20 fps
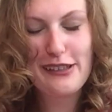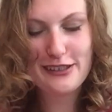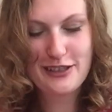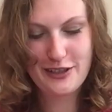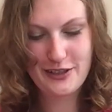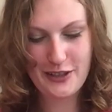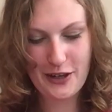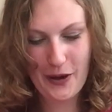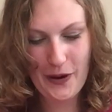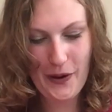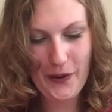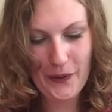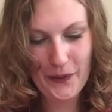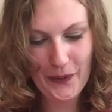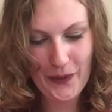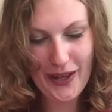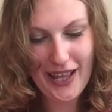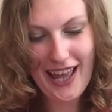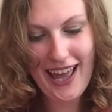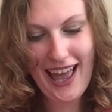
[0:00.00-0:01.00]

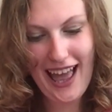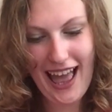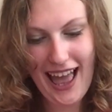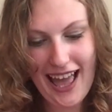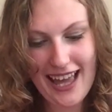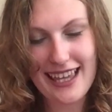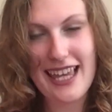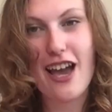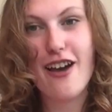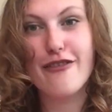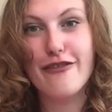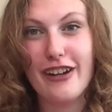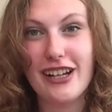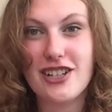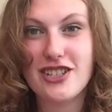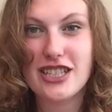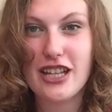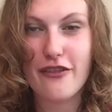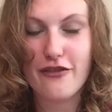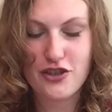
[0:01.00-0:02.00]
So yeah,
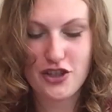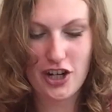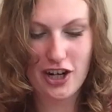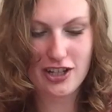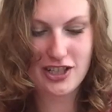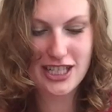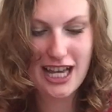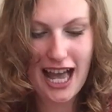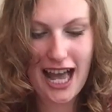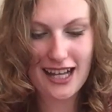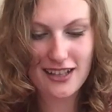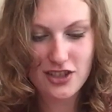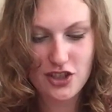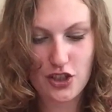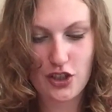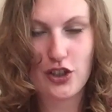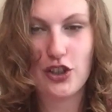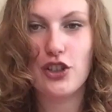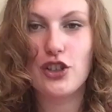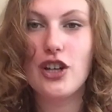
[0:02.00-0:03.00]
find yourself a church. Acts
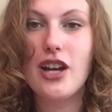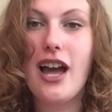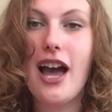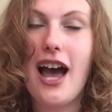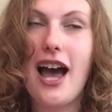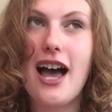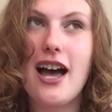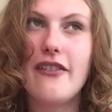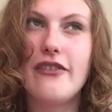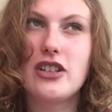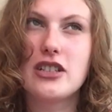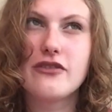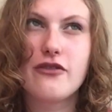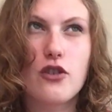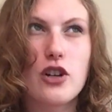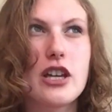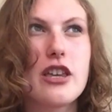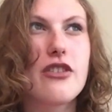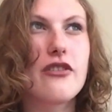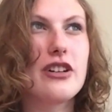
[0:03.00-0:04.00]
2 verse
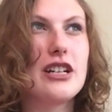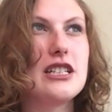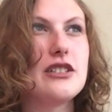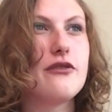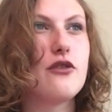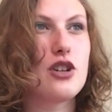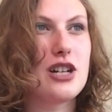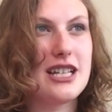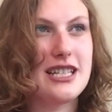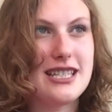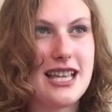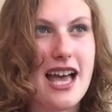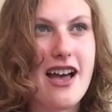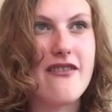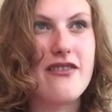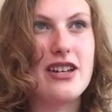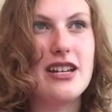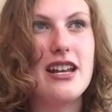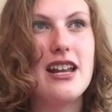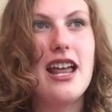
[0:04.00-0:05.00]
43 to
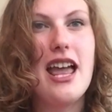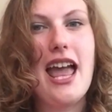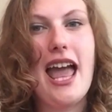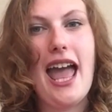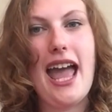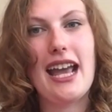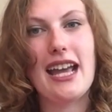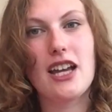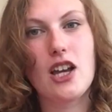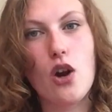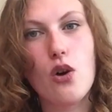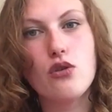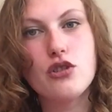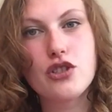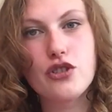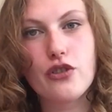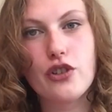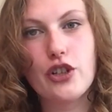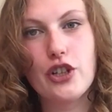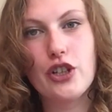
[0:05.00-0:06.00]
47 goes
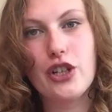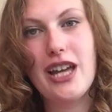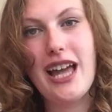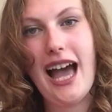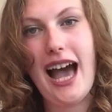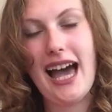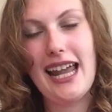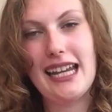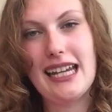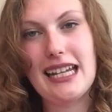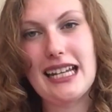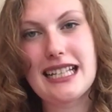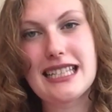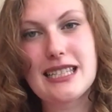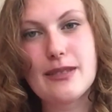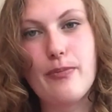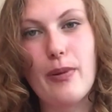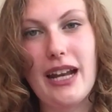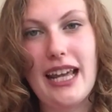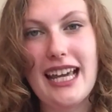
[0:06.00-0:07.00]
through and it
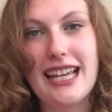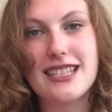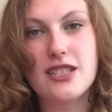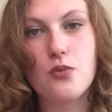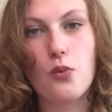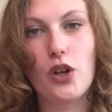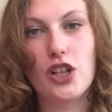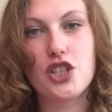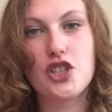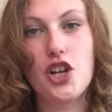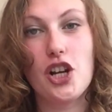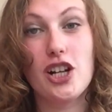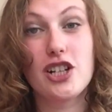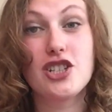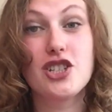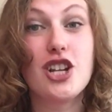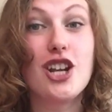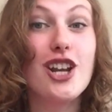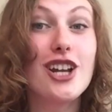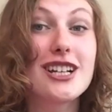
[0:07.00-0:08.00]
explains what a
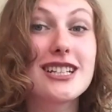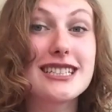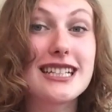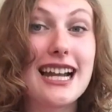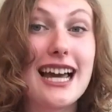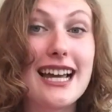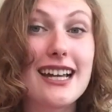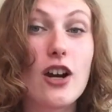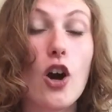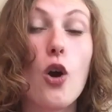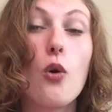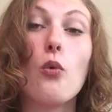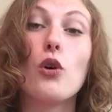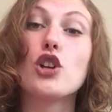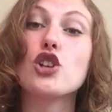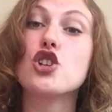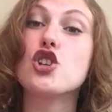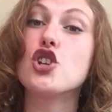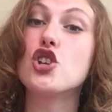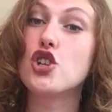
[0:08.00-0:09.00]
church looks like, or what
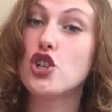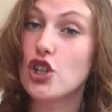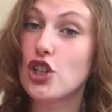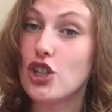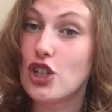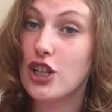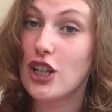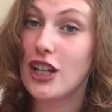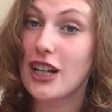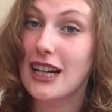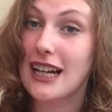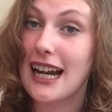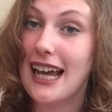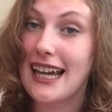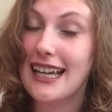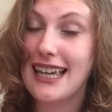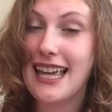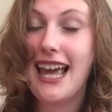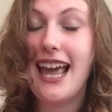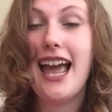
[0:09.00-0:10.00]
it should look
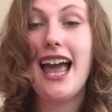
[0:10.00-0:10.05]
like.